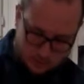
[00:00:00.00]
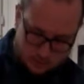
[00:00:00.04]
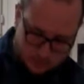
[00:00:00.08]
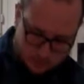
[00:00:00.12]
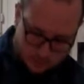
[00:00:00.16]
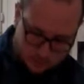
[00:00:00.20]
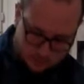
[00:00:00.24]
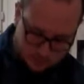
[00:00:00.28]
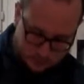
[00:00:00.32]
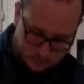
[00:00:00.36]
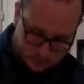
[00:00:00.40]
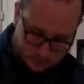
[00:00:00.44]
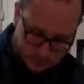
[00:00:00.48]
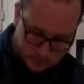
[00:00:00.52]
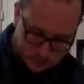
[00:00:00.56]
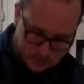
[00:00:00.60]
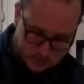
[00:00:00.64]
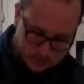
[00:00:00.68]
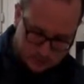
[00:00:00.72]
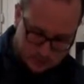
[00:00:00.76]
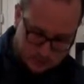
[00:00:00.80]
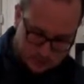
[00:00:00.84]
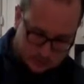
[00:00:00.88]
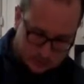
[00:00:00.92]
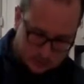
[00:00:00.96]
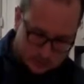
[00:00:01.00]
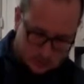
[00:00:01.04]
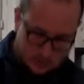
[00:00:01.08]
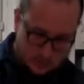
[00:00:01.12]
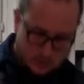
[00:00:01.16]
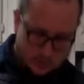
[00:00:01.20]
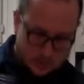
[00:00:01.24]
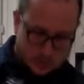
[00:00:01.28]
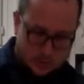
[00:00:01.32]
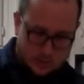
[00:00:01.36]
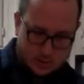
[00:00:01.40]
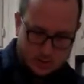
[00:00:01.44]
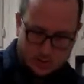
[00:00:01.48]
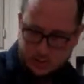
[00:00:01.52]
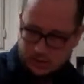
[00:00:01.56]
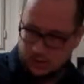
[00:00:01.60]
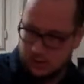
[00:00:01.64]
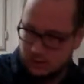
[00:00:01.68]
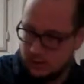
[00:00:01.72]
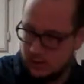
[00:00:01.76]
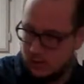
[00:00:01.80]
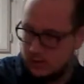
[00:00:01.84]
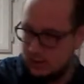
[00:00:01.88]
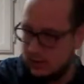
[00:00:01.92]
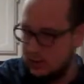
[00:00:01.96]
There's that.
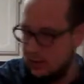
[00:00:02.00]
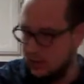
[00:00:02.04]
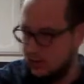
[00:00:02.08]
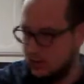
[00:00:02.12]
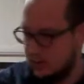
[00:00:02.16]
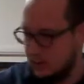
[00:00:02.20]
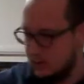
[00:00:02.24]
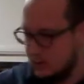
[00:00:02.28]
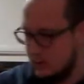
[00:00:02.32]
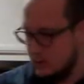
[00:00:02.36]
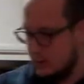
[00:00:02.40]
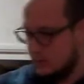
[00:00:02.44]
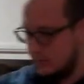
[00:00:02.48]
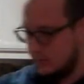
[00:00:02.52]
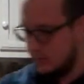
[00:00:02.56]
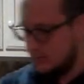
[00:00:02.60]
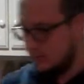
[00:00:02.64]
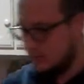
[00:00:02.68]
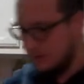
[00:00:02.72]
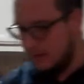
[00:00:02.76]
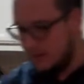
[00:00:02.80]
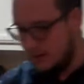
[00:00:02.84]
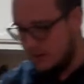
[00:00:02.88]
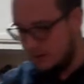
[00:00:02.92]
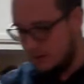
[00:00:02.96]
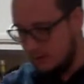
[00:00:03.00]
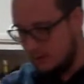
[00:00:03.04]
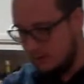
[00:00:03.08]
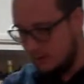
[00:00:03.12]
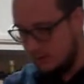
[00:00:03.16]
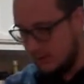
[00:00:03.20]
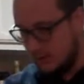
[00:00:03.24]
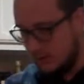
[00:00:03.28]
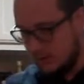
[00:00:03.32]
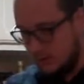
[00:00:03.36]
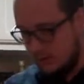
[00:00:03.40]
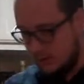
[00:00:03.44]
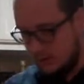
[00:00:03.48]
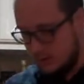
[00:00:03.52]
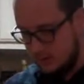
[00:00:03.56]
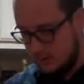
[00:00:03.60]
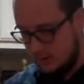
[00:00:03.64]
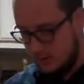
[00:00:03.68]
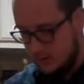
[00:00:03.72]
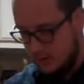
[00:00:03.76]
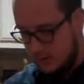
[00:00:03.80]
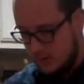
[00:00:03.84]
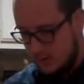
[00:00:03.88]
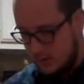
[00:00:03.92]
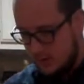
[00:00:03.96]
And finally,
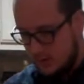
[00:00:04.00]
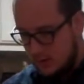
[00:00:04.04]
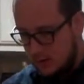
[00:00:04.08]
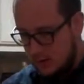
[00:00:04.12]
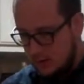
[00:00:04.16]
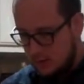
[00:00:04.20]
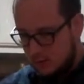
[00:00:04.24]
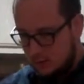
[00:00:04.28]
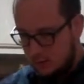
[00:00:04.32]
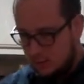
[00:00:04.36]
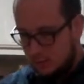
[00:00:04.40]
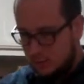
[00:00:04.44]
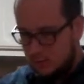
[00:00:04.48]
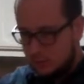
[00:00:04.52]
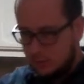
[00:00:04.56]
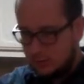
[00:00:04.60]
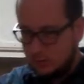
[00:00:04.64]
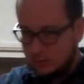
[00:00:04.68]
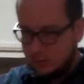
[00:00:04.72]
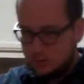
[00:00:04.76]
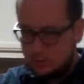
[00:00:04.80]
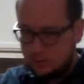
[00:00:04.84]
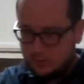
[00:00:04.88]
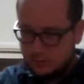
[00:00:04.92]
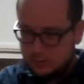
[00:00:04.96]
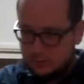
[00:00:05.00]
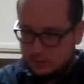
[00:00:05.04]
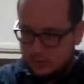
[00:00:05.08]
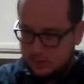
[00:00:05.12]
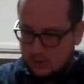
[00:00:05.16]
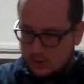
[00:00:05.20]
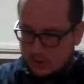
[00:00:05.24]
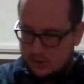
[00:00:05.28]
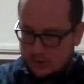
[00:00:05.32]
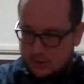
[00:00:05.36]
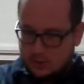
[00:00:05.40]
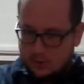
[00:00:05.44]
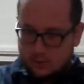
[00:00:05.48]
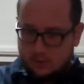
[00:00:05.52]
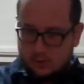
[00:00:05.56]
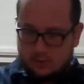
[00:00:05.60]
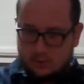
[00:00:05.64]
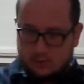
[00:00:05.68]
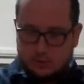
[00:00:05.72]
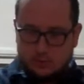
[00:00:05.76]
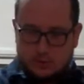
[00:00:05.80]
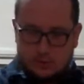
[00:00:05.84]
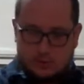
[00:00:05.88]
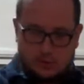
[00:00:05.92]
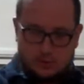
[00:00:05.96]
we'll do
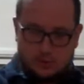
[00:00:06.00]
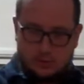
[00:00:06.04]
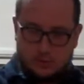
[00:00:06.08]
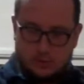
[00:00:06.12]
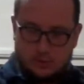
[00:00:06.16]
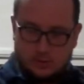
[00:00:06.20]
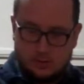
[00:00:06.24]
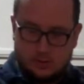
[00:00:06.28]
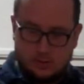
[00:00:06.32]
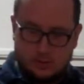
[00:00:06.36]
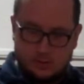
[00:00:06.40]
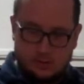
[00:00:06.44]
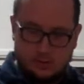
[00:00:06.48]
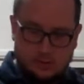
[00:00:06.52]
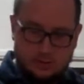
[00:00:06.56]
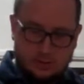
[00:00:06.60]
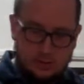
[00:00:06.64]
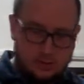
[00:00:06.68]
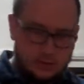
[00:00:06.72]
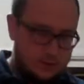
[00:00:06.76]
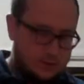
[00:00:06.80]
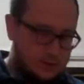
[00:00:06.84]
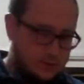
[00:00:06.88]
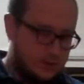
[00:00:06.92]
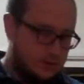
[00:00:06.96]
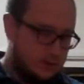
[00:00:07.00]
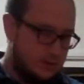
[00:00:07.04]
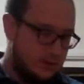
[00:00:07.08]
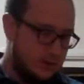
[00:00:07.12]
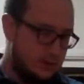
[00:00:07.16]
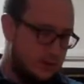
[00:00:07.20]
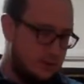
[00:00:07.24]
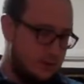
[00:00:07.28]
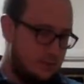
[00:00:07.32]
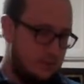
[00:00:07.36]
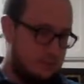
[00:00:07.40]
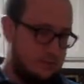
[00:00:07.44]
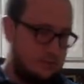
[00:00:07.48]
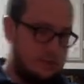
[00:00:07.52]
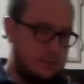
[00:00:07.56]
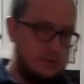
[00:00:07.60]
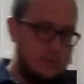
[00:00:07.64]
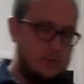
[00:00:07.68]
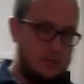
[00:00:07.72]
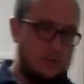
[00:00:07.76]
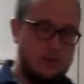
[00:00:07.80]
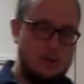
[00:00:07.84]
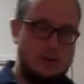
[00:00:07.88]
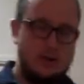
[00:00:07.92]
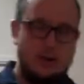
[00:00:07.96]
3/4 of a cup
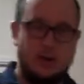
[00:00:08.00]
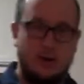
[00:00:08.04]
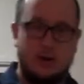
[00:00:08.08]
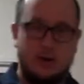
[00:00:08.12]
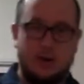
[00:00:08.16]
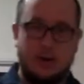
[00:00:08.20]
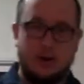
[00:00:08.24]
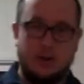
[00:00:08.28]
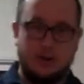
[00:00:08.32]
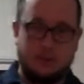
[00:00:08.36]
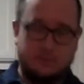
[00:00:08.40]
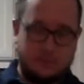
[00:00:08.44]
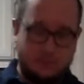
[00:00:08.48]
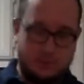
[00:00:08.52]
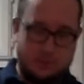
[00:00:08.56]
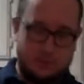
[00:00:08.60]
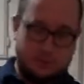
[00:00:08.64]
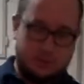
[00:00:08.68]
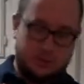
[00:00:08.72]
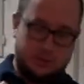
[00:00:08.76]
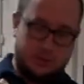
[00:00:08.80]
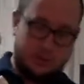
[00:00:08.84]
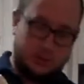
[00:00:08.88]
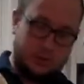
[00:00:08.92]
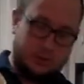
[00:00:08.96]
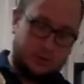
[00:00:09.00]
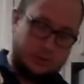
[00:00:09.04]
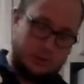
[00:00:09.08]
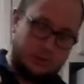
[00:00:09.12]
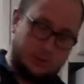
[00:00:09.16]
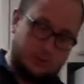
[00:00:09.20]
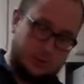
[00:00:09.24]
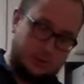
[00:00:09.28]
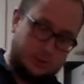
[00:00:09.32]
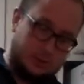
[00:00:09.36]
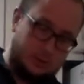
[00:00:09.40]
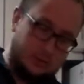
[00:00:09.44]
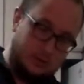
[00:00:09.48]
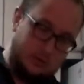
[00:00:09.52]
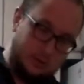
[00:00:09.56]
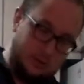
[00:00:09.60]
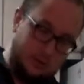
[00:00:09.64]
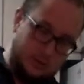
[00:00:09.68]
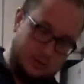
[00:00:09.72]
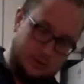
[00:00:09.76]
of orange juice.